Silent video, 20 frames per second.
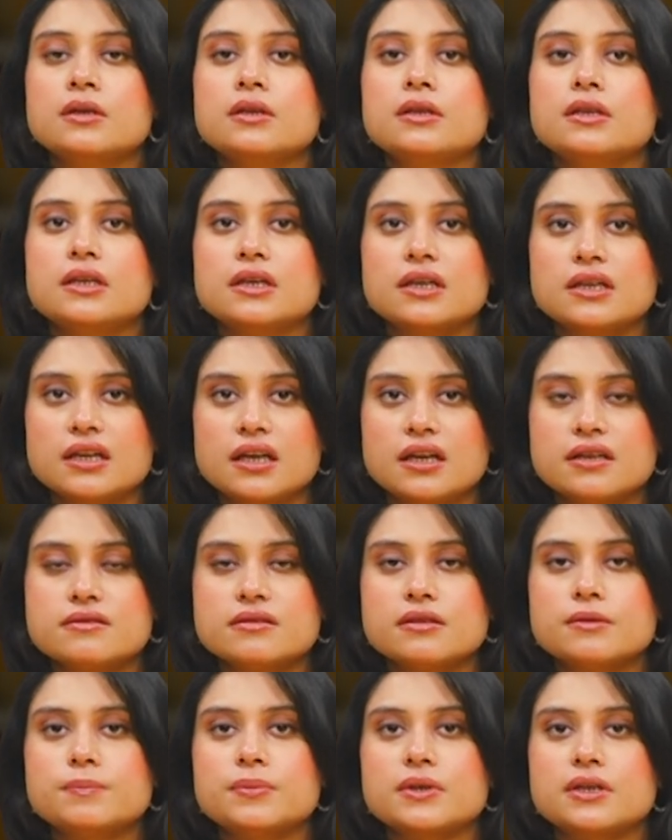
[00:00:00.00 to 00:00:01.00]
The
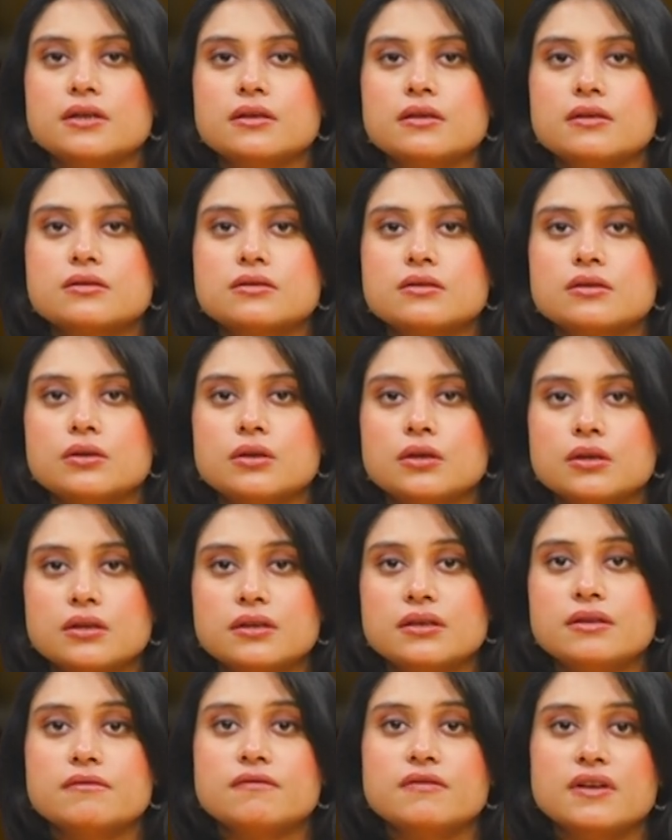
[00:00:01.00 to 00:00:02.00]
classic picaresque
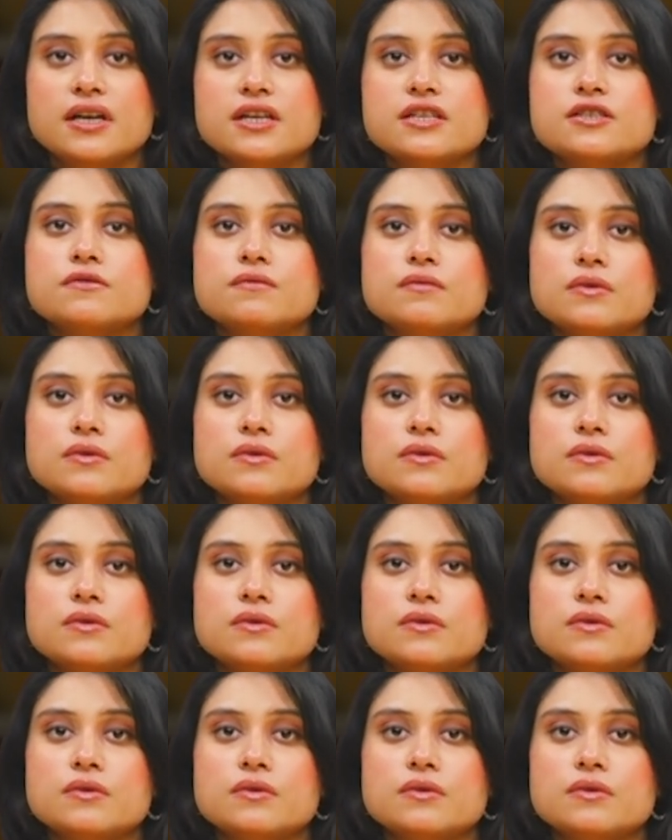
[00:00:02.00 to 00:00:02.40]
device